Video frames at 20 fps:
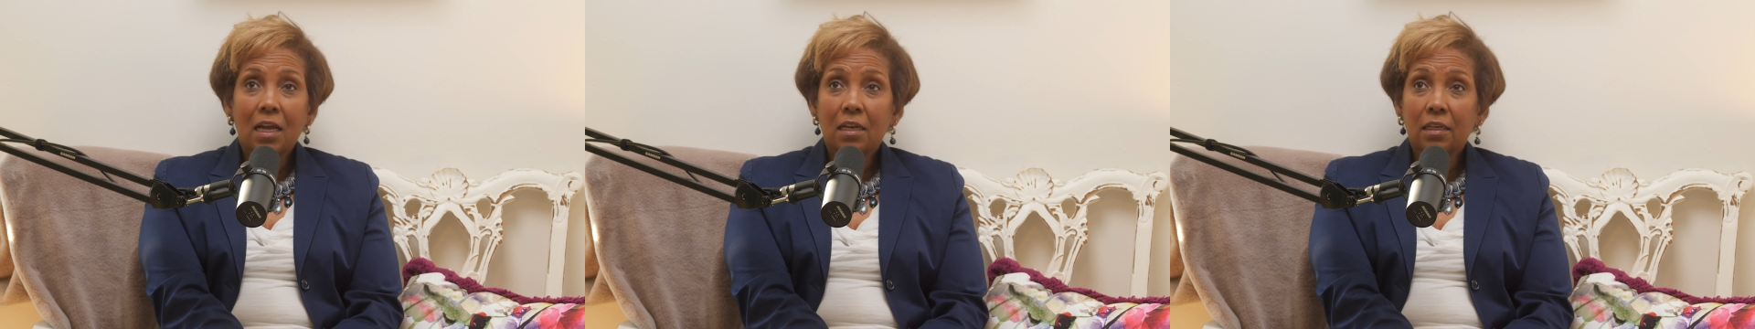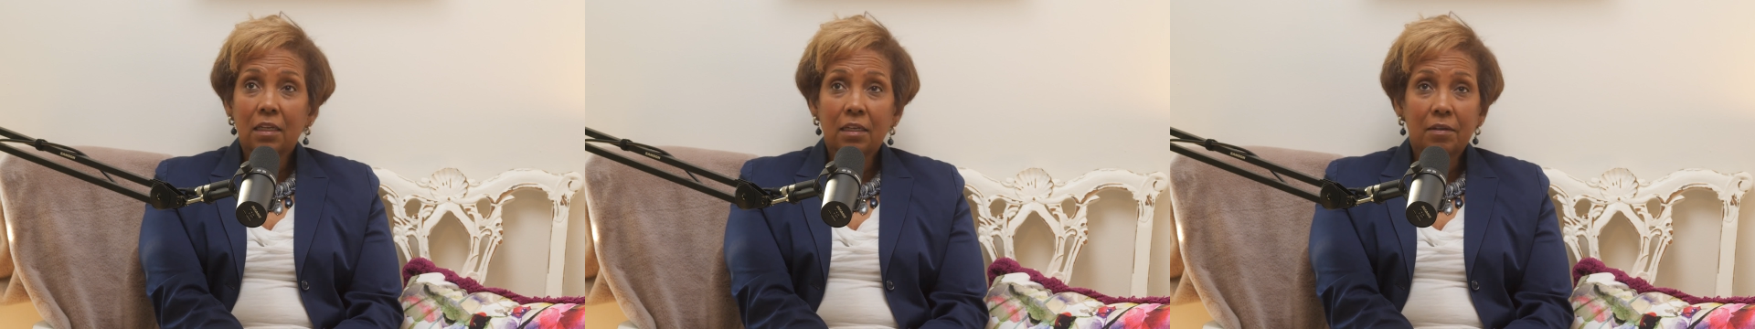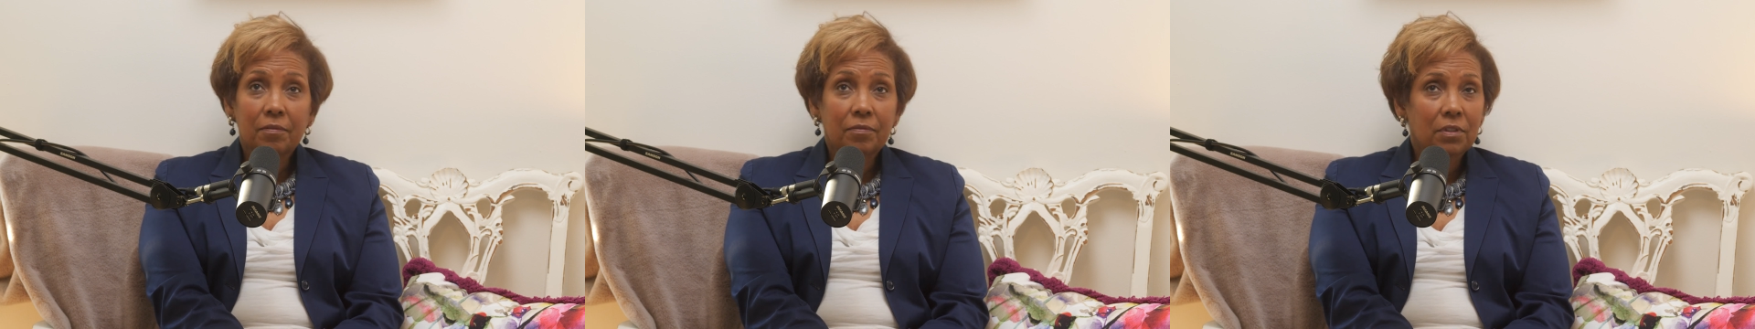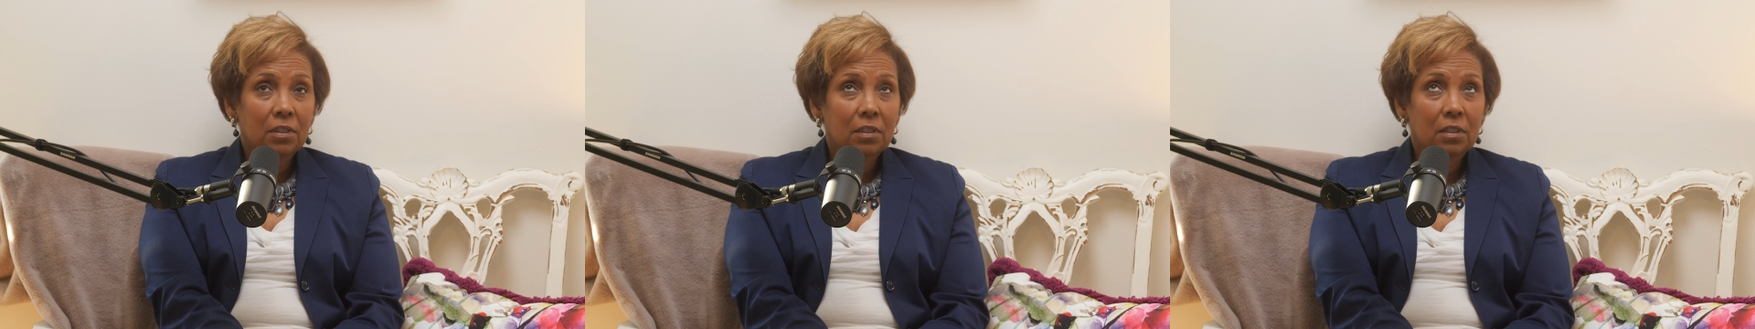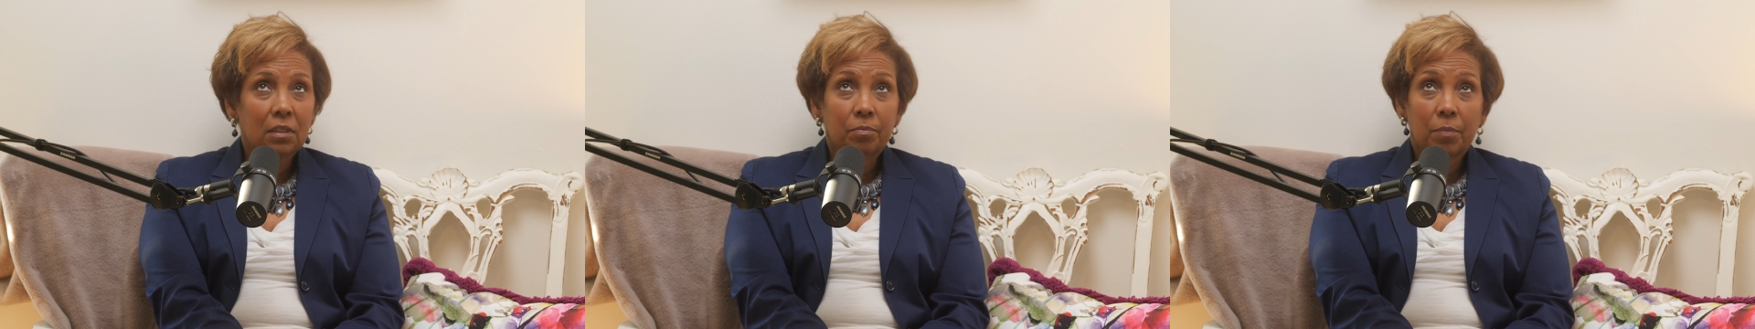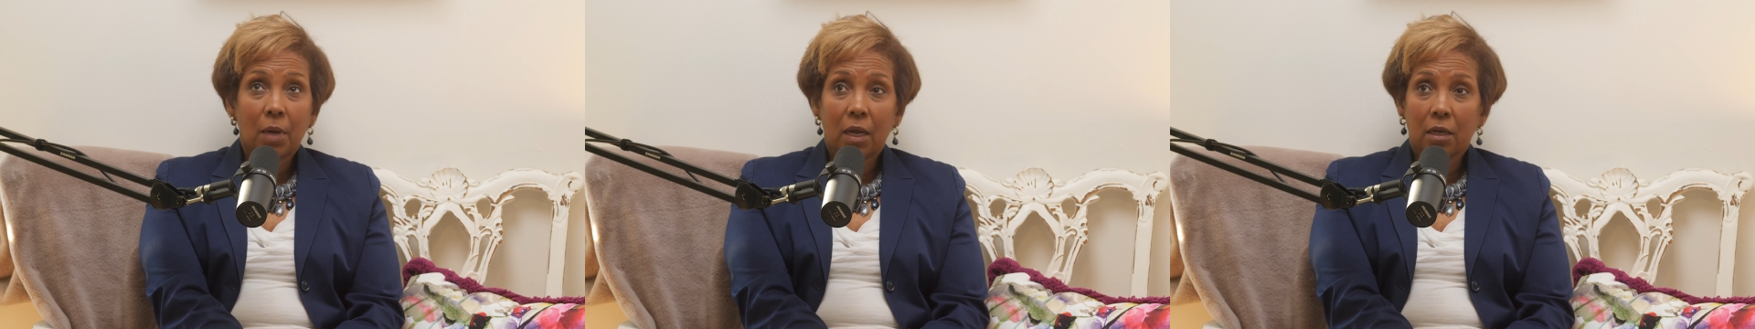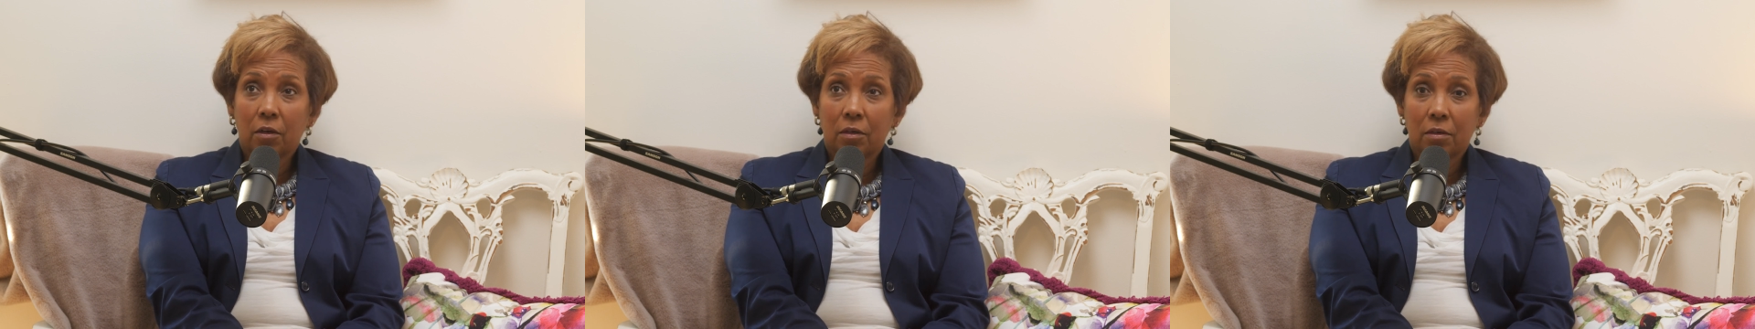lived,
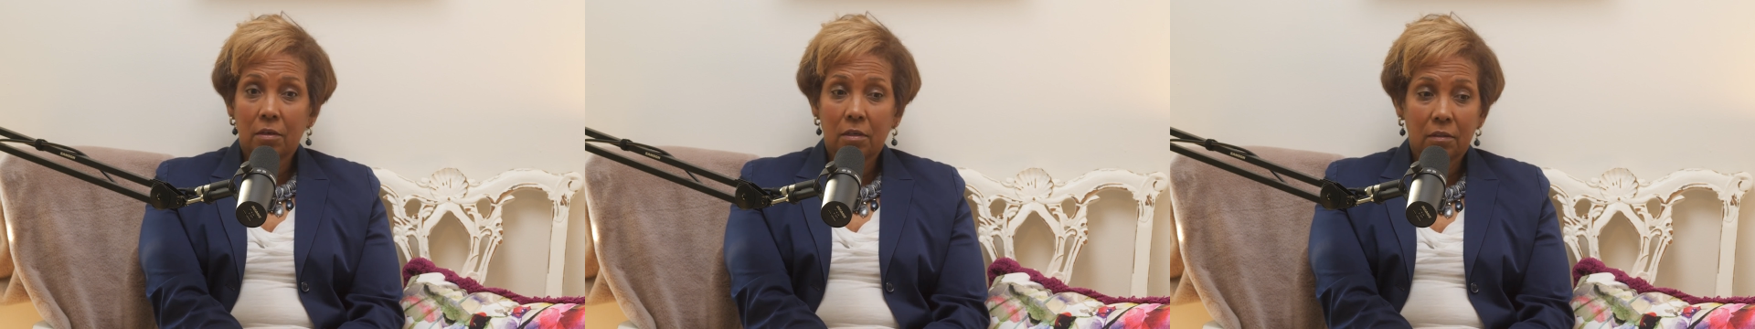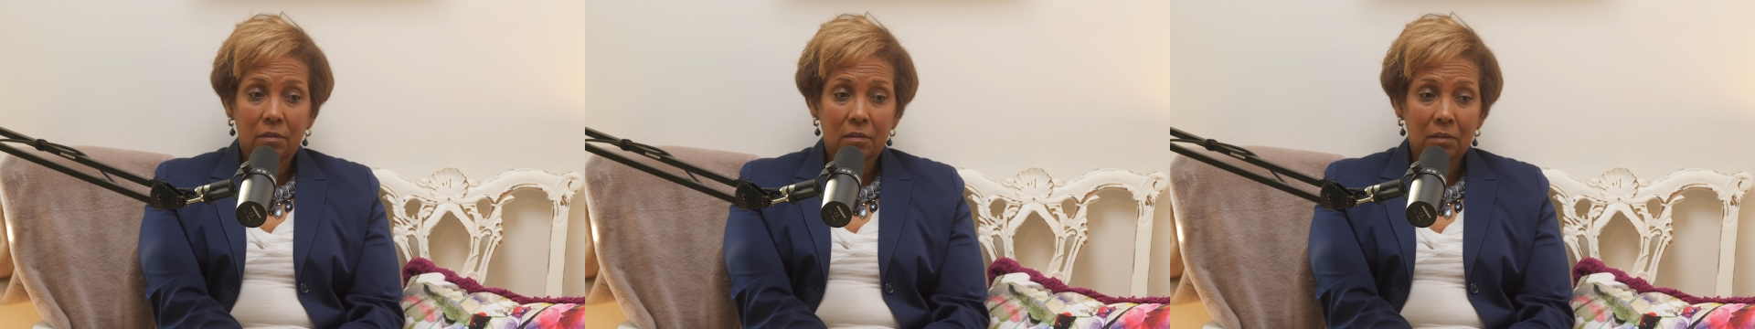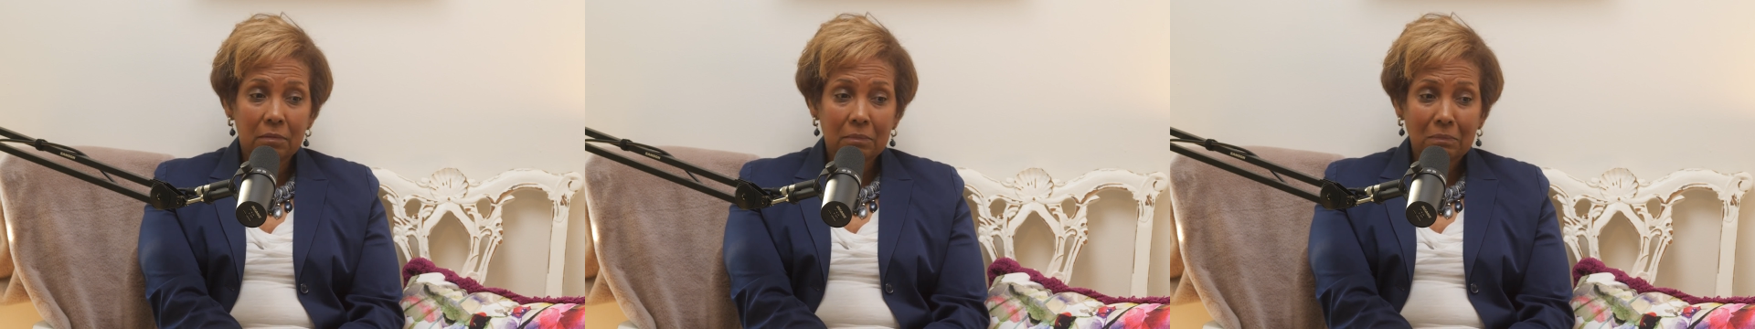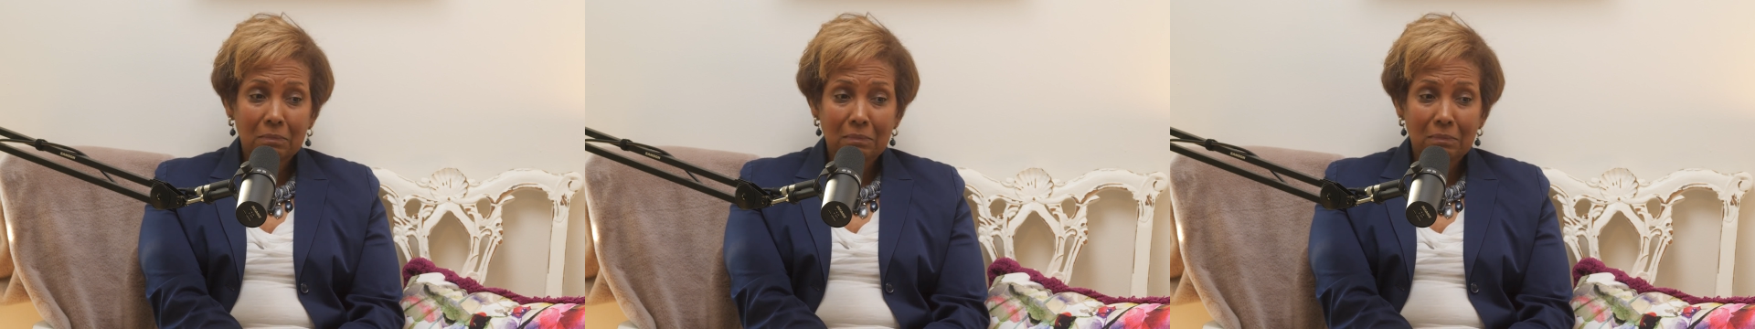my goodness,